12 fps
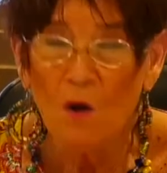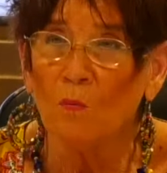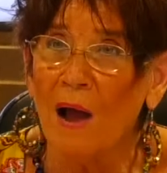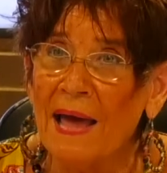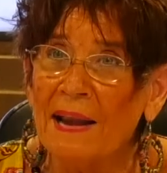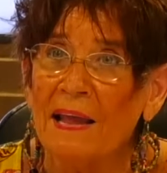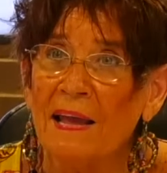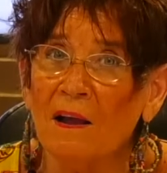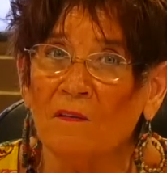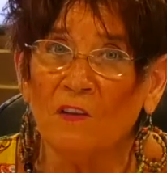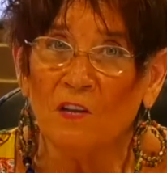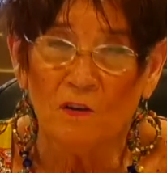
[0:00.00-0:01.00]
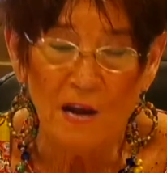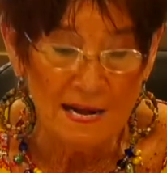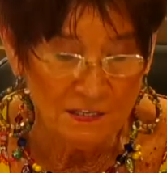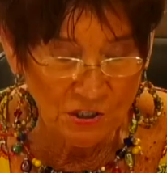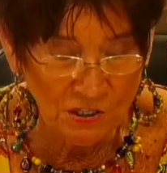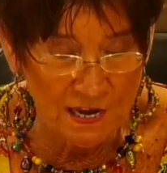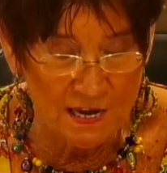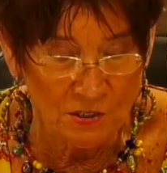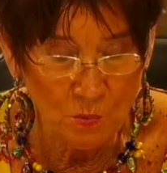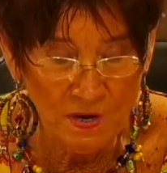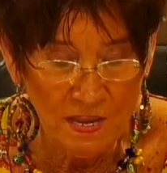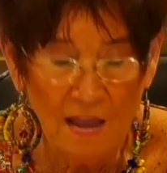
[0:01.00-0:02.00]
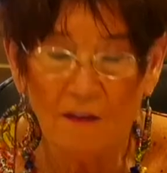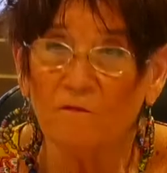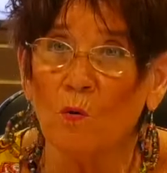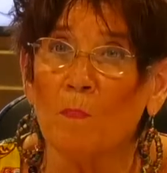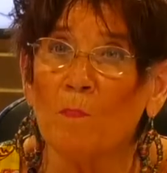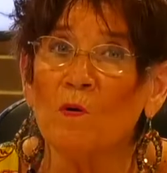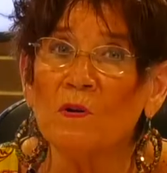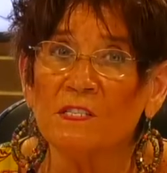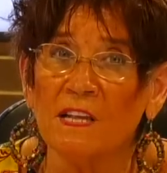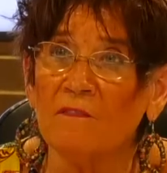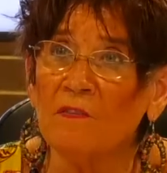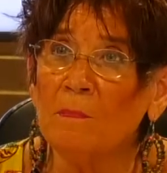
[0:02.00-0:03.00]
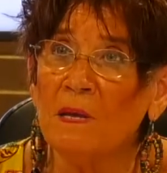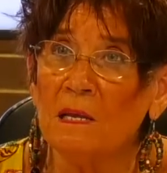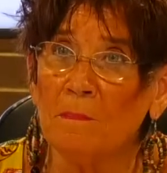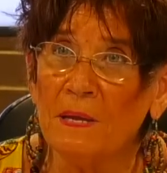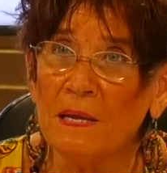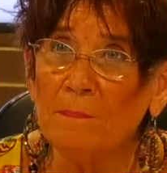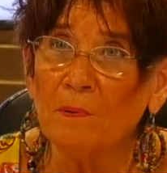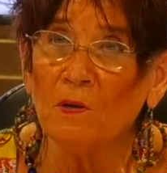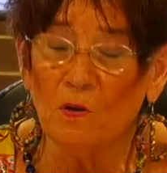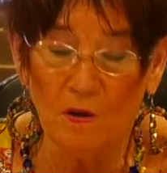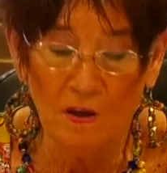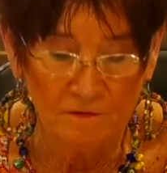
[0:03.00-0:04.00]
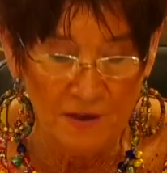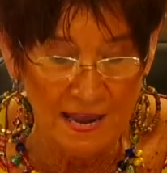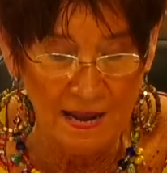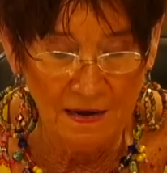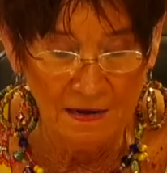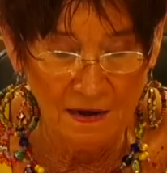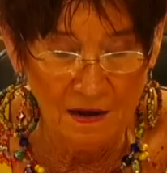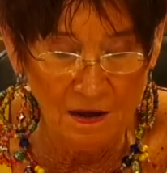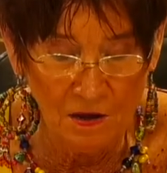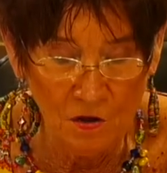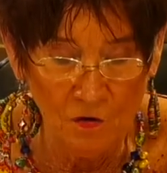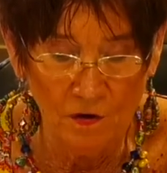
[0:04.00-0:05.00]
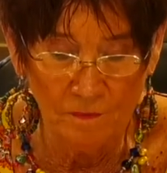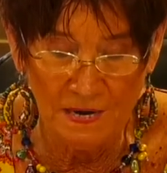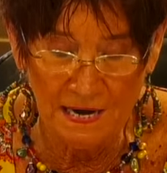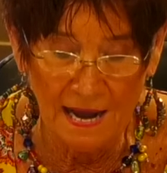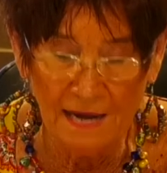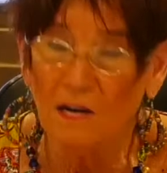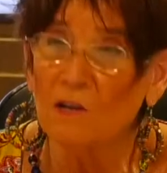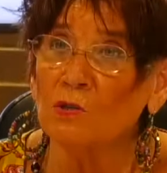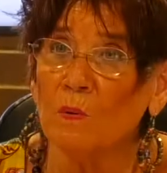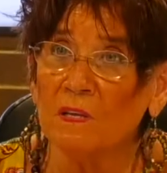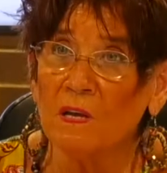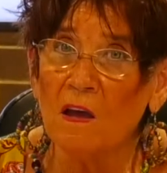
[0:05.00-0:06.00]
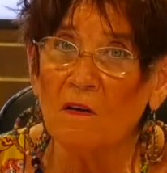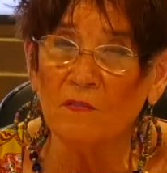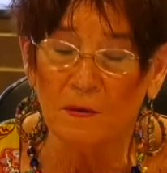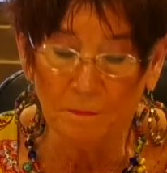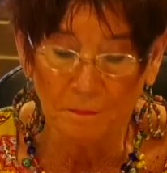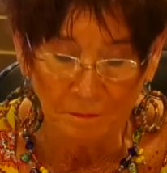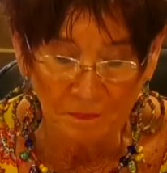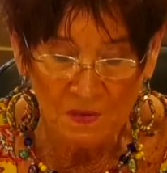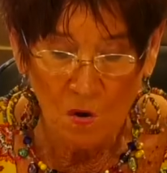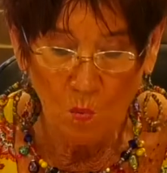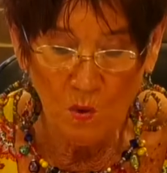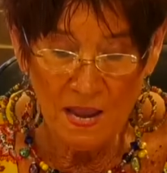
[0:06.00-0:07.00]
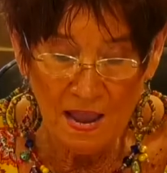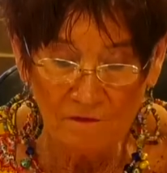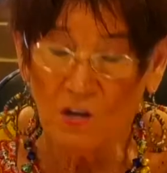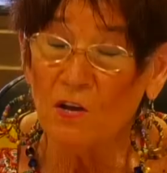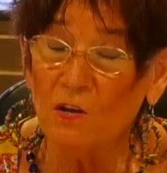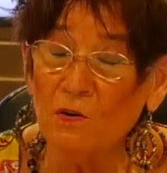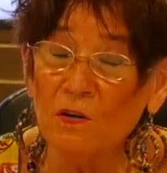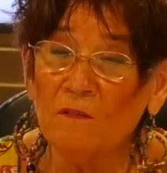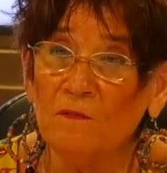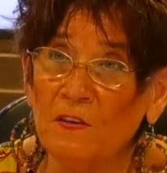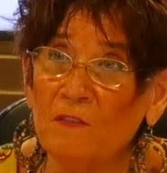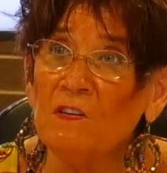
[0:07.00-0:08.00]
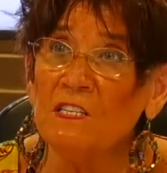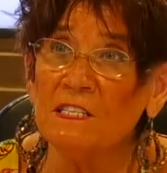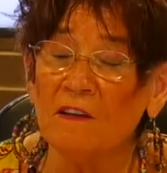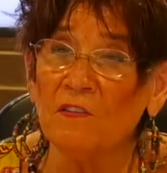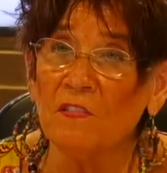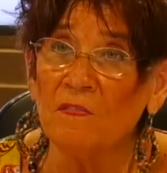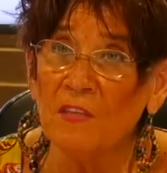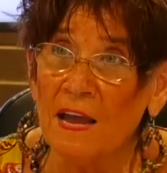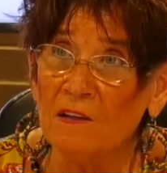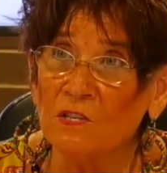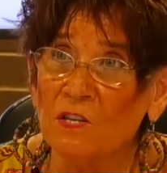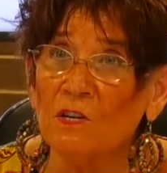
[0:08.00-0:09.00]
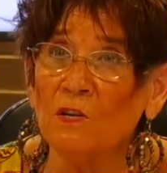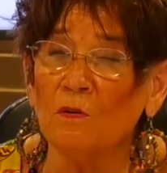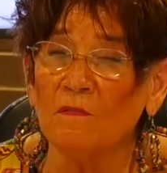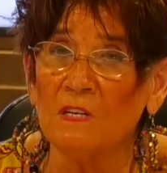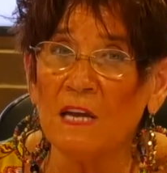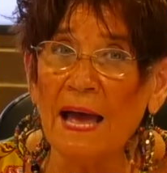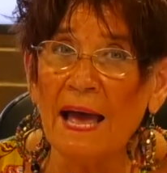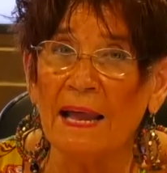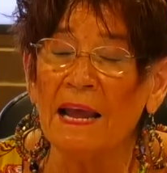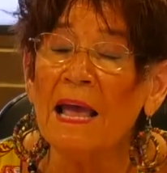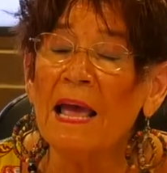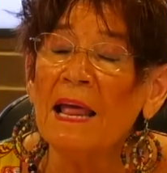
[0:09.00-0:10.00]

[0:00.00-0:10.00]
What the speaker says: Right now in the United States, we have 4.7 million people who have been diagnosed with COVID. We have 157,000 who have died.